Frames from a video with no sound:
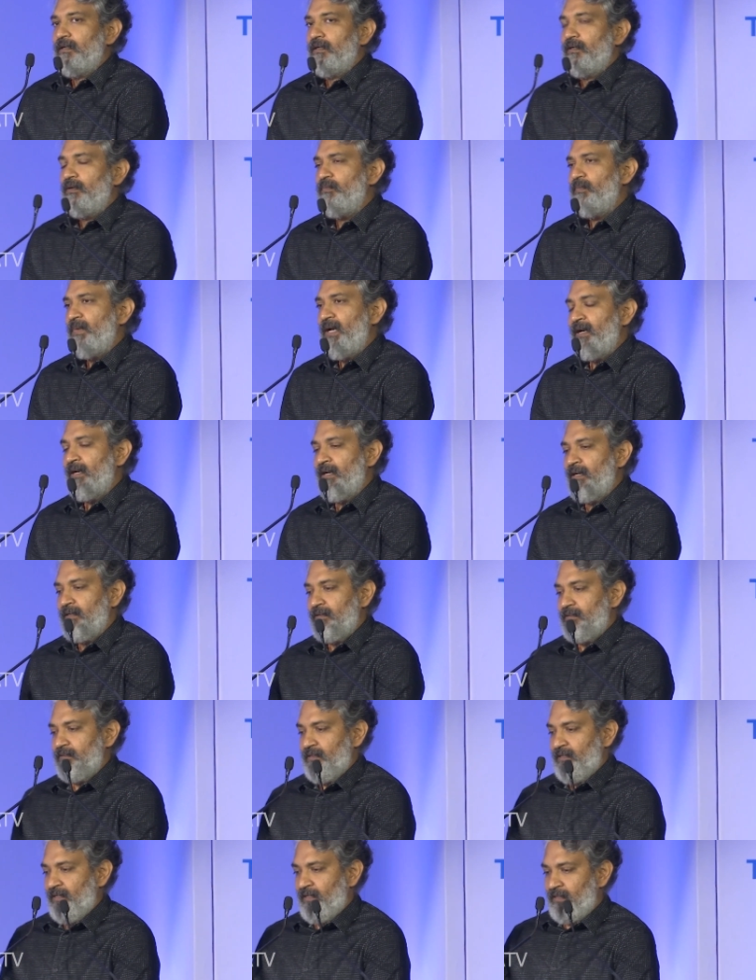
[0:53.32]
No,
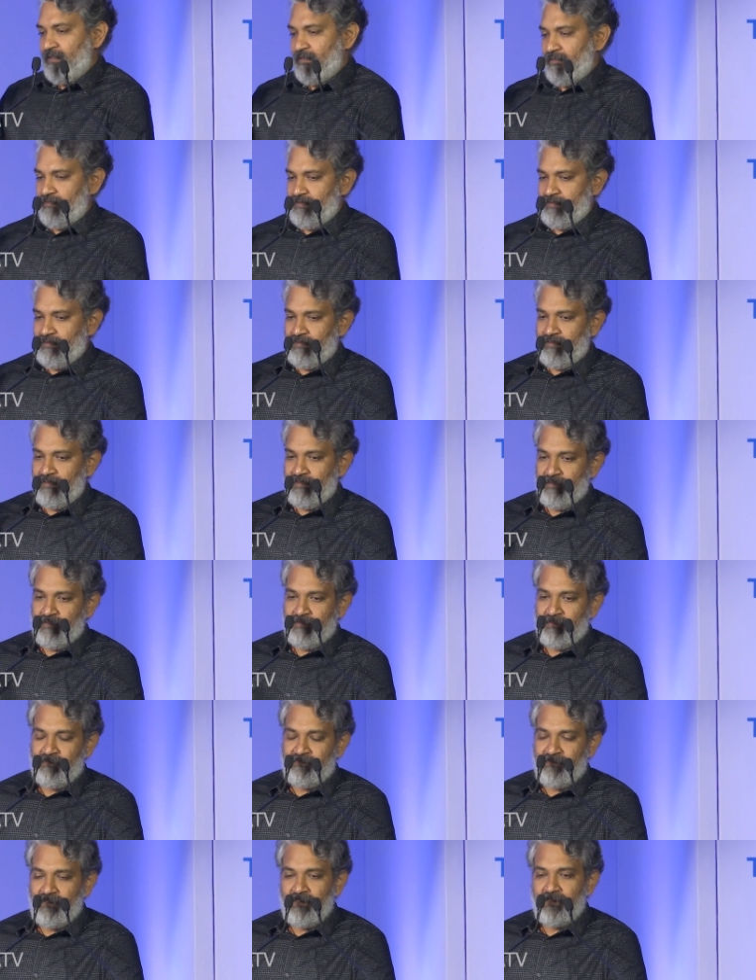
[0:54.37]

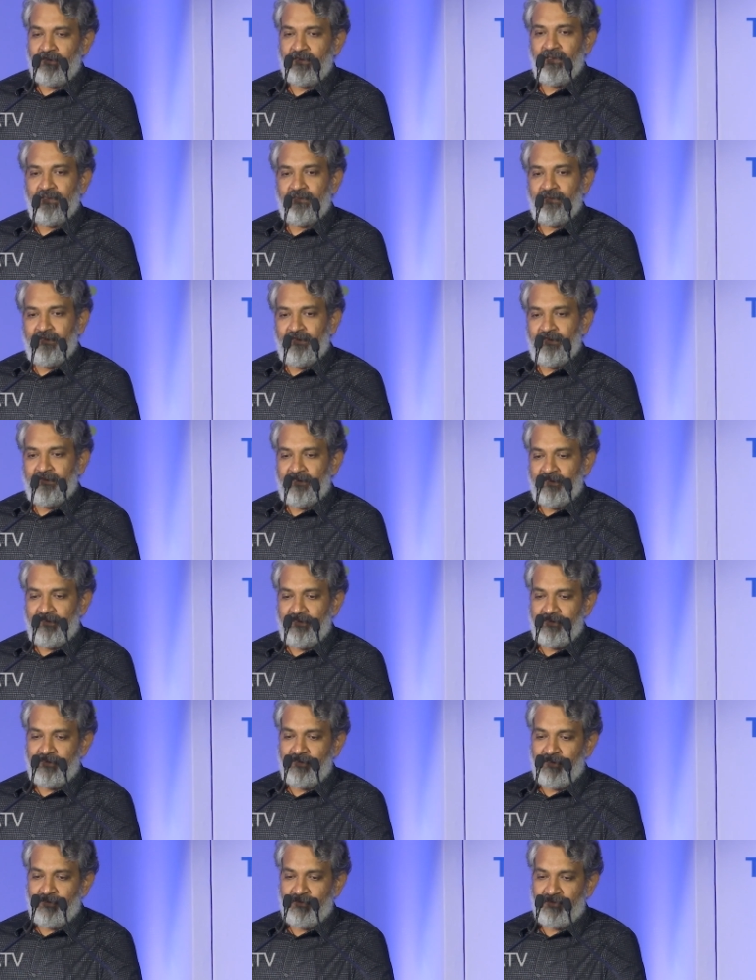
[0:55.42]
the word that
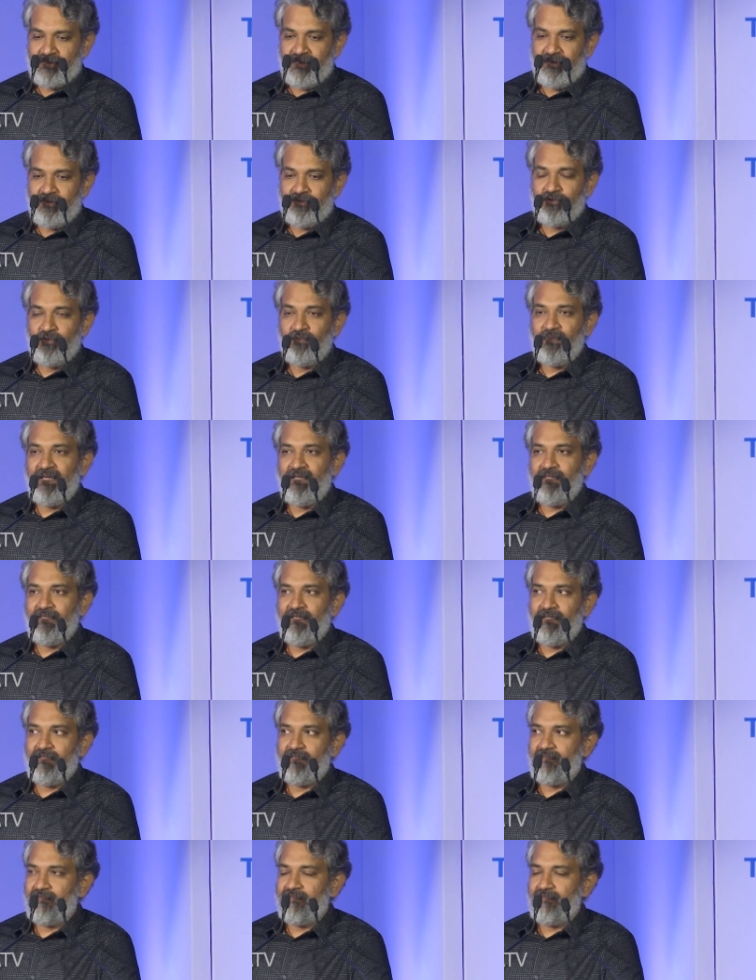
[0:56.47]
Satish Garu said to me
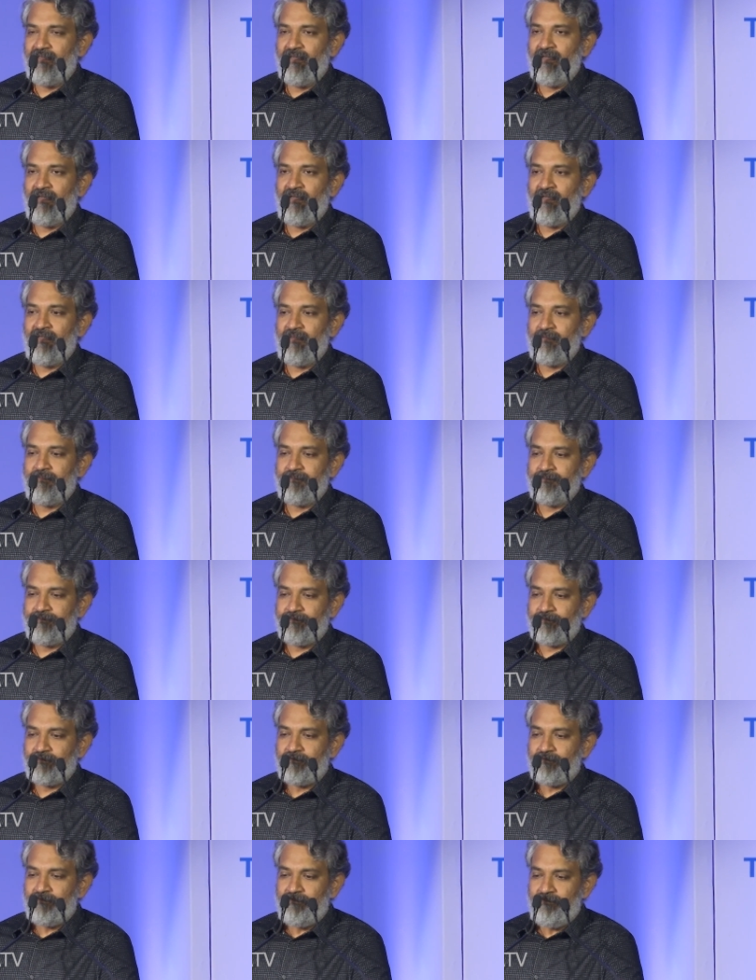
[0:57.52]
that
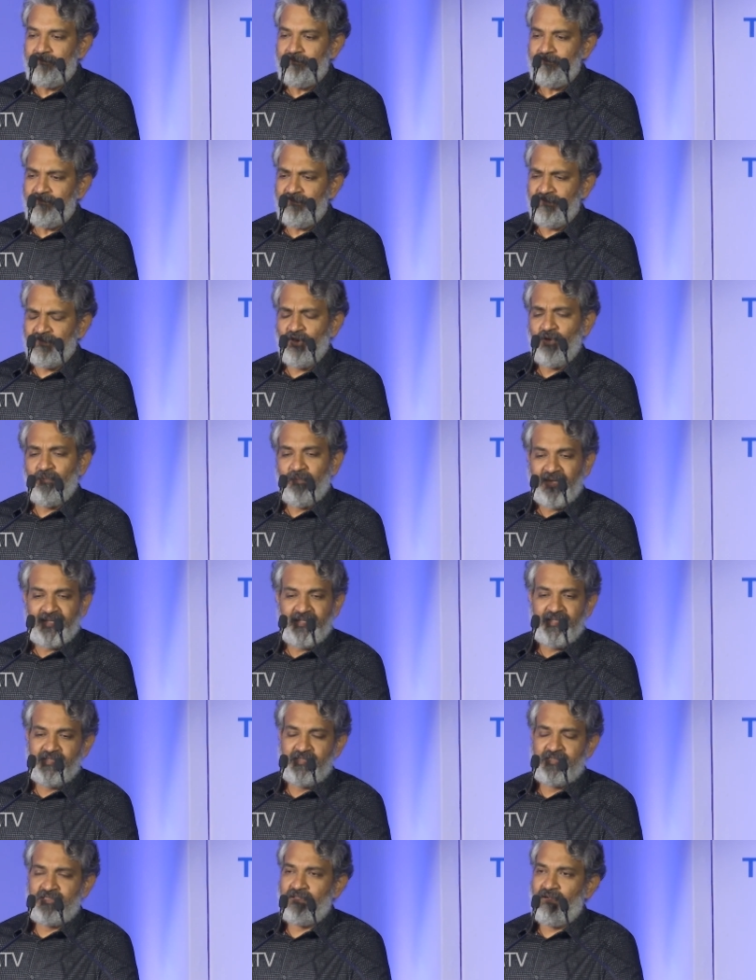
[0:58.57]

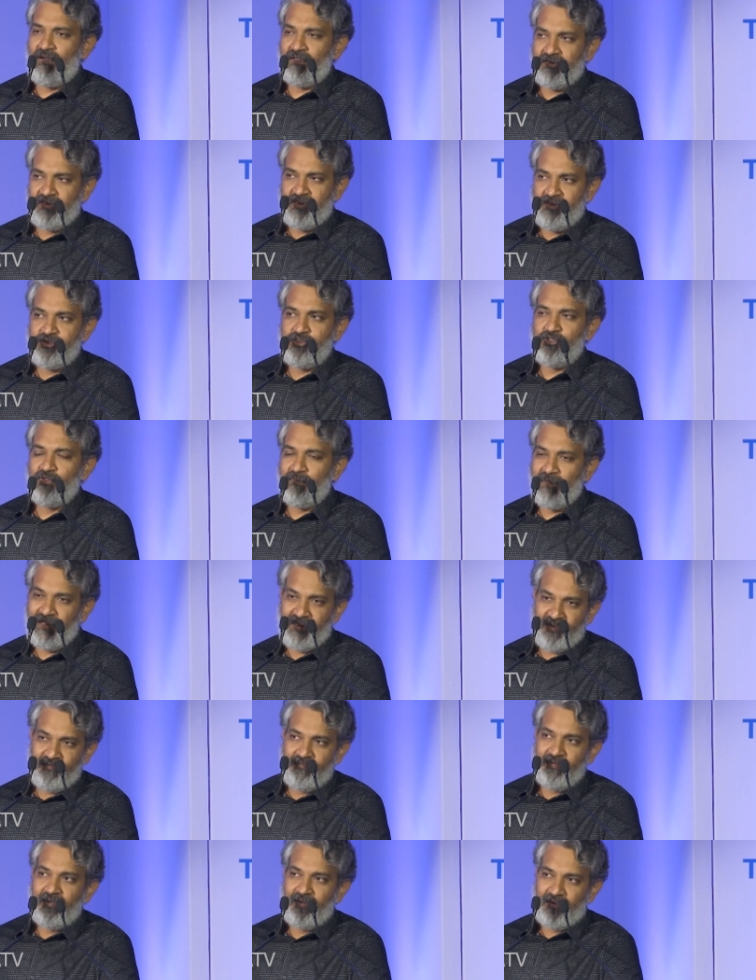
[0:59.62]
money is not the issue,
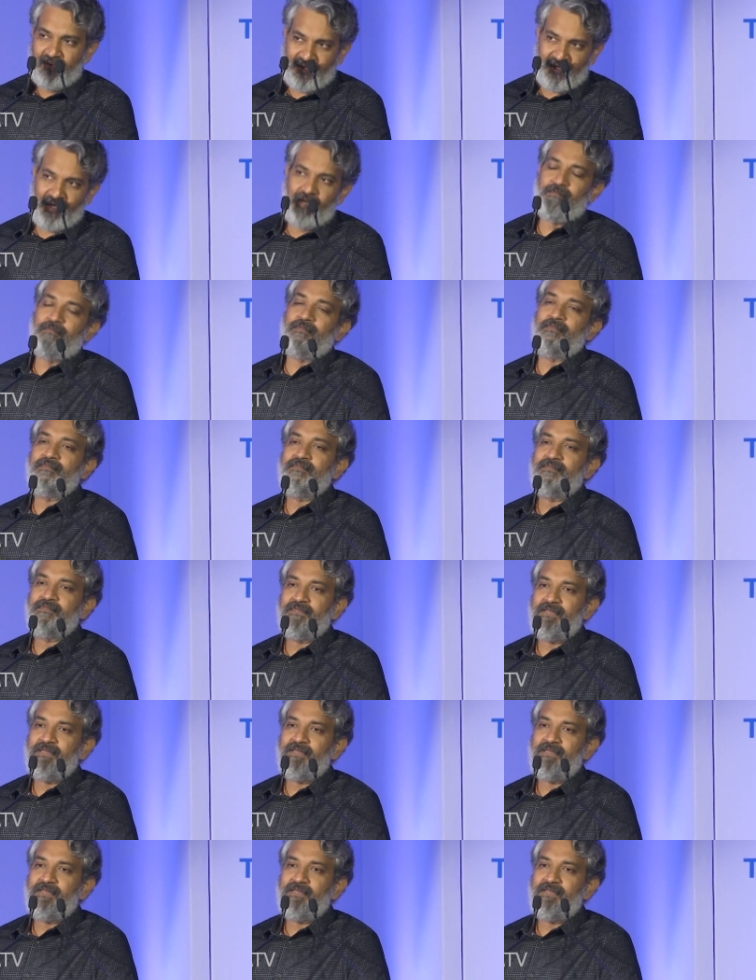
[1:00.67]
money will come.